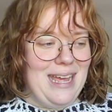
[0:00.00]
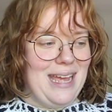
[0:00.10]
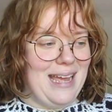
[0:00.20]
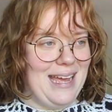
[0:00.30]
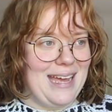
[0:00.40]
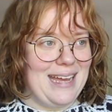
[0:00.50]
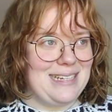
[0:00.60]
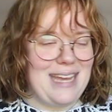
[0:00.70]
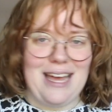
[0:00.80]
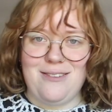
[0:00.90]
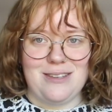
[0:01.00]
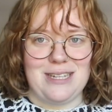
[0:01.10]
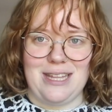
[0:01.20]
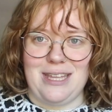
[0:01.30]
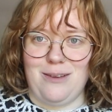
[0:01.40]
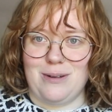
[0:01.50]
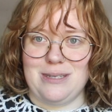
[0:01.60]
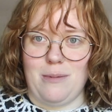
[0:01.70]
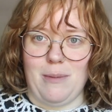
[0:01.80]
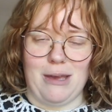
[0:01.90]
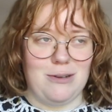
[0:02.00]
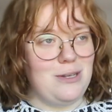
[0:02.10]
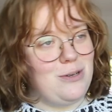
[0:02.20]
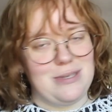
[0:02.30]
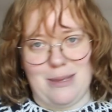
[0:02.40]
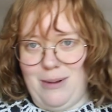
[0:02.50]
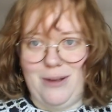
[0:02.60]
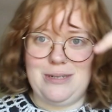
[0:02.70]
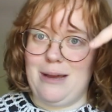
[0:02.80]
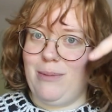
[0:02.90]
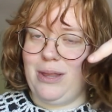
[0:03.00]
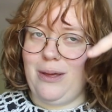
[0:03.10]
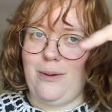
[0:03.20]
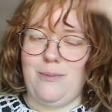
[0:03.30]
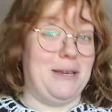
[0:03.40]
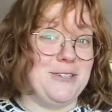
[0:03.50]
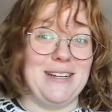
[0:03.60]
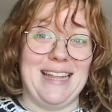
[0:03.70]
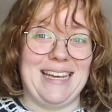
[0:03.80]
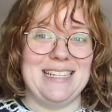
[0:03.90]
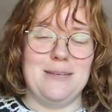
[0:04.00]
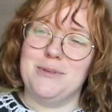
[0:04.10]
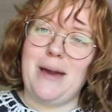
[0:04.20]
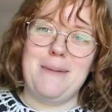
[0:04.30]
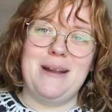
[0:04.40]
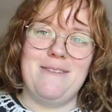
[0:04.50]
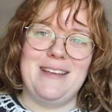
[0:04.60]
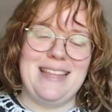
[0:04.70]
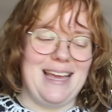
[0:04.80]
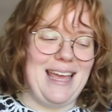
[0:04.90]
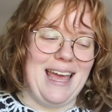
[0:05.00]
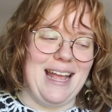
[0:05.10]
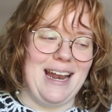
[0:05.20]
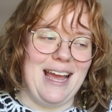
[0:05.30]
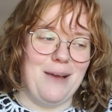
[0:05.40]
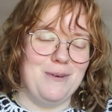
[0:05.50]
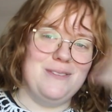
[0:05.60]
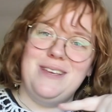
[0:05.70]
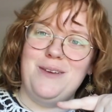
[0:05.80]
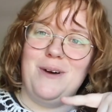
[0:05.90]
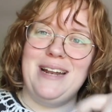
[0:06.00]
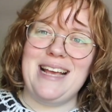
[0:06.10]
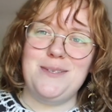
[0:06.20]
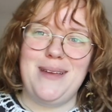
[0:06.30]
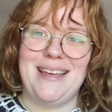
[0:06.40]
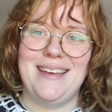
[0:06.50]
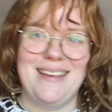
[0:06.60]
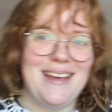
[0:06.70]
And yeah, if there's anything you want to see me make or do, just let me know down below. Make sure to like and subscribe and everything, and I will see you all next week.